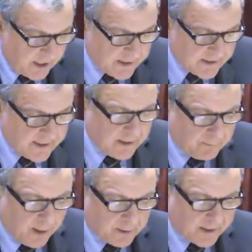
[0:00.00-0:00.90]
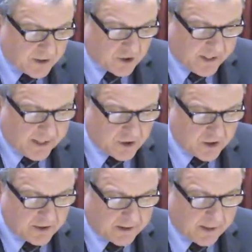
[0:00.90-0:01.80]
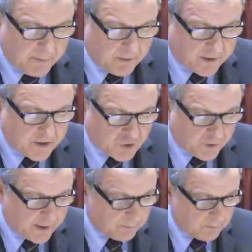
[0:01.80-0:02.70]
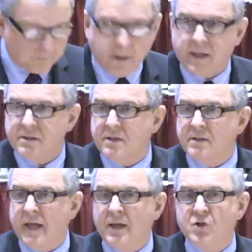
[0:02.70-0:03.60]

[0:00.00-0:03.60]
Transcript: It is in public education that the American dream begins to take